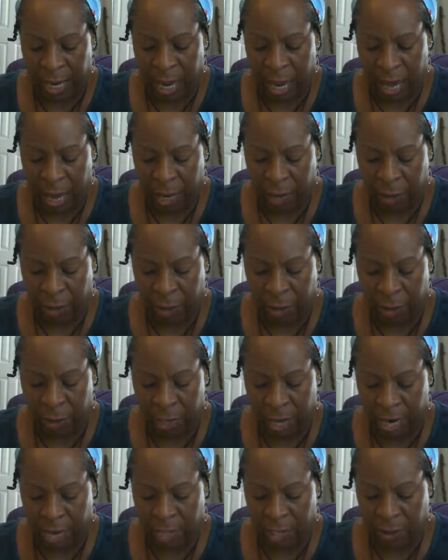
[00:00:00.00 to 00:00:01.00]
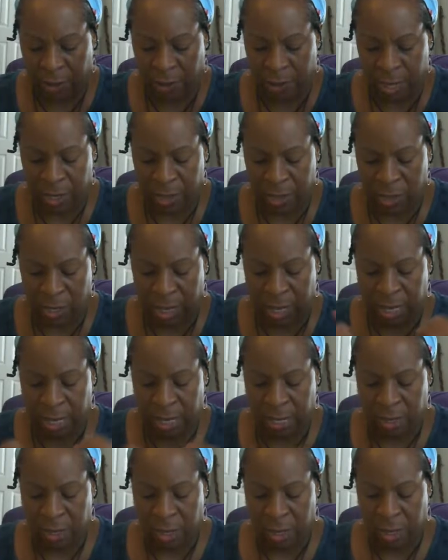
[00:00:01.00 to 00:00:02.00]
colors, eighth
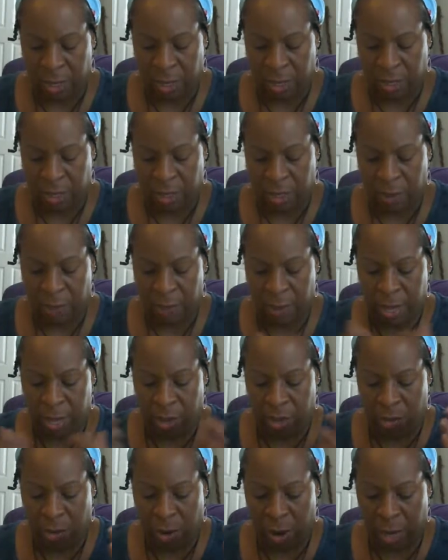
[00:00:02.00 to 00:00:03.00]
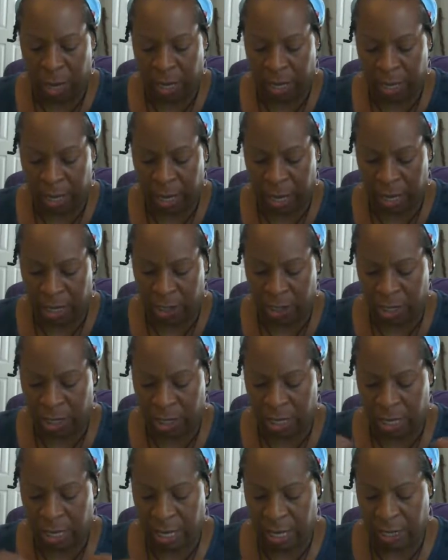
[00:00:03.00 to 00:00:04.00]
dimension, the Metatron
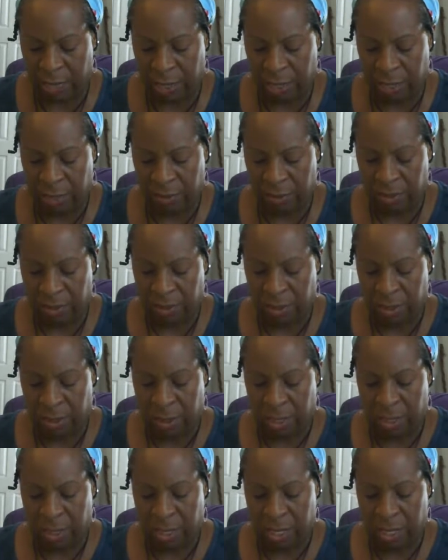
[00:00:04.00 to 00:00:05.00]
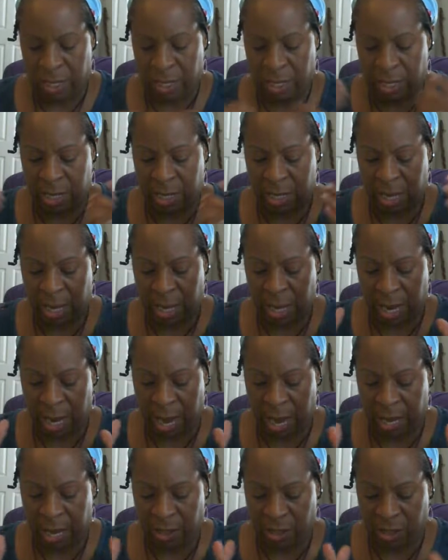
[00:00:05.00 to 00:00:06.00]
consciousness. This is the
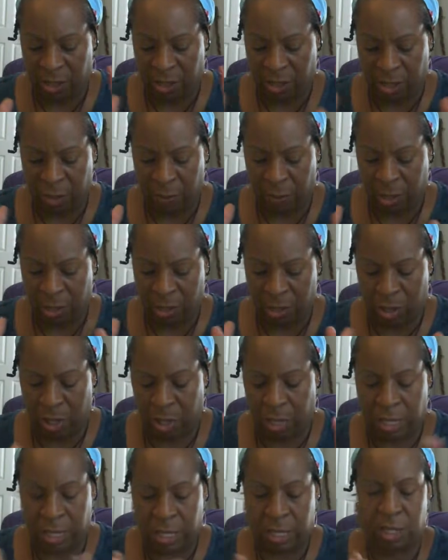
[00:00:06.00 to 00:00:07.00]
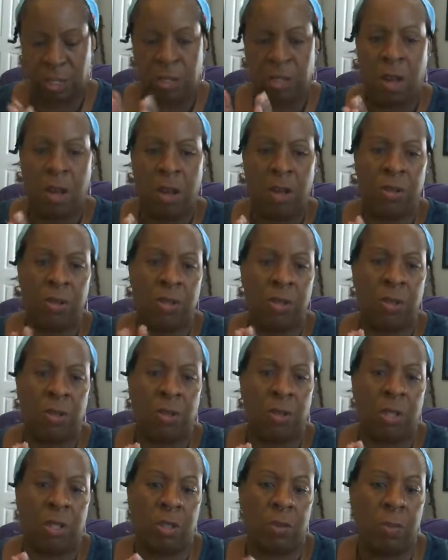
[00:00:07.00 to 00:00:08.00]
ninth dimension. This is also
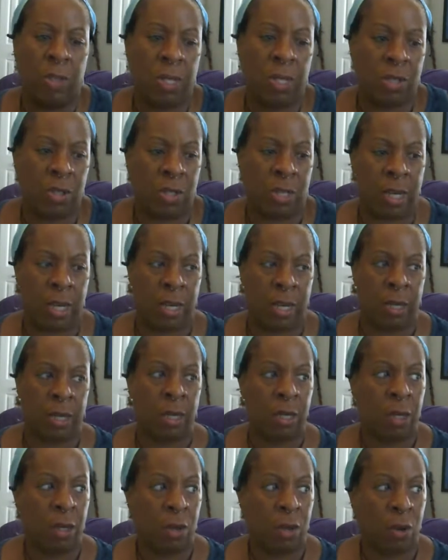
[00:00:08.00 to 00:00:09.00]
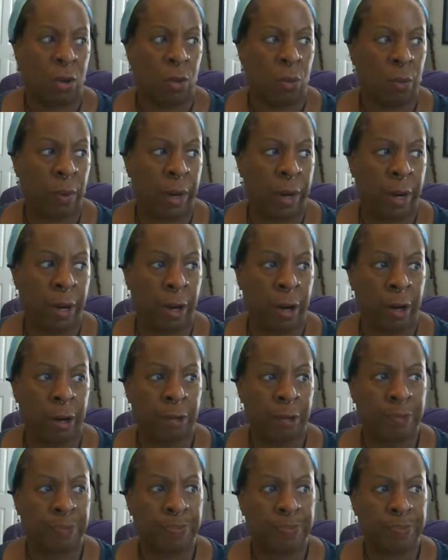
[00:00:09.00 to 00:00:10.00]
the dimension
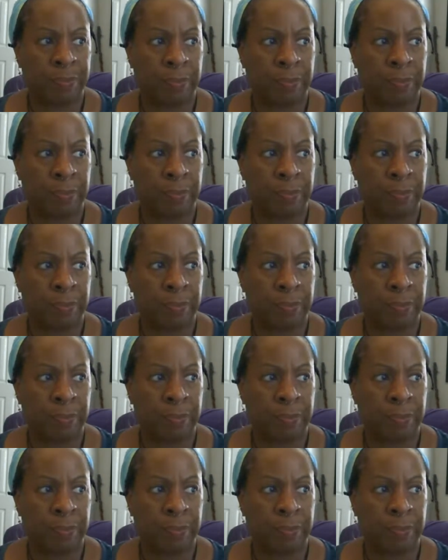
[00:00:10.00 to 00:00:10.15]
where